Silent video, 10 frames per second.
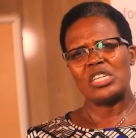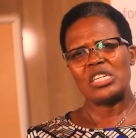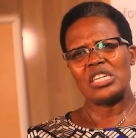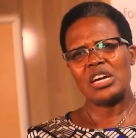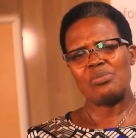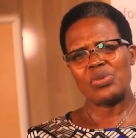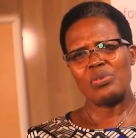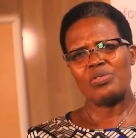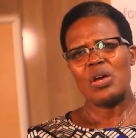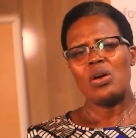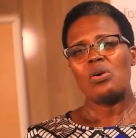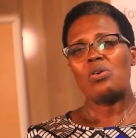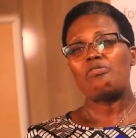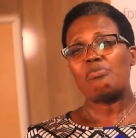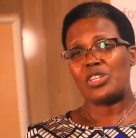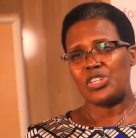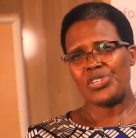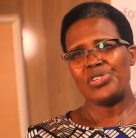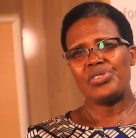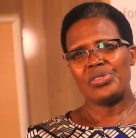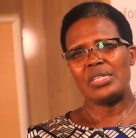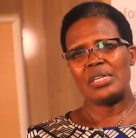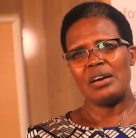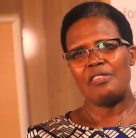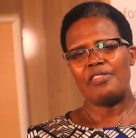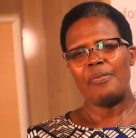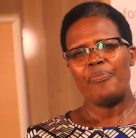in terms of material stuff.